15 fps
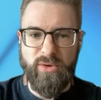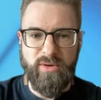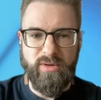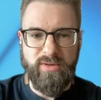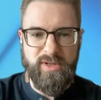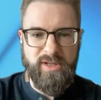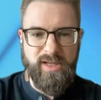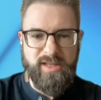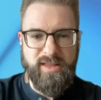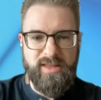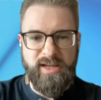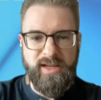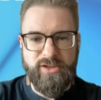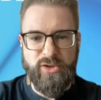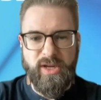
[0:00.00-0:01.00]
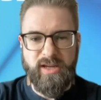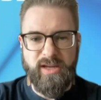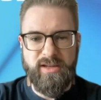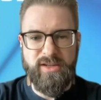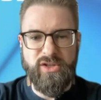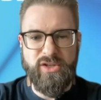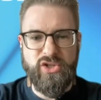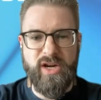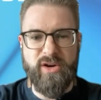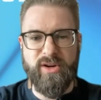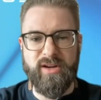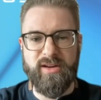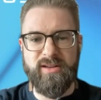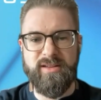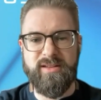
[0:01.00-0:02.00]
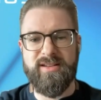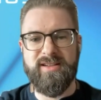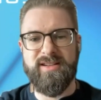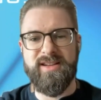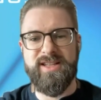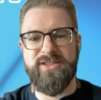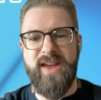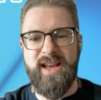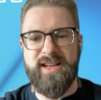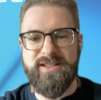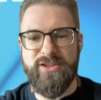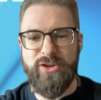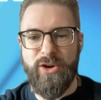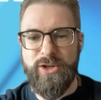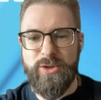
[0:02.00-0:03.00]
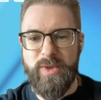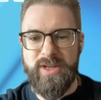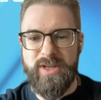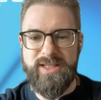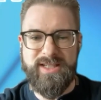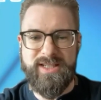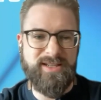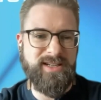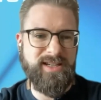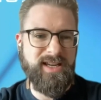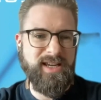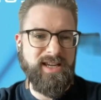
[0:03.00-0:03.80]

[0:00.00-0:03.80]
grateful that today he's sharing uh, his vast knowledge with us.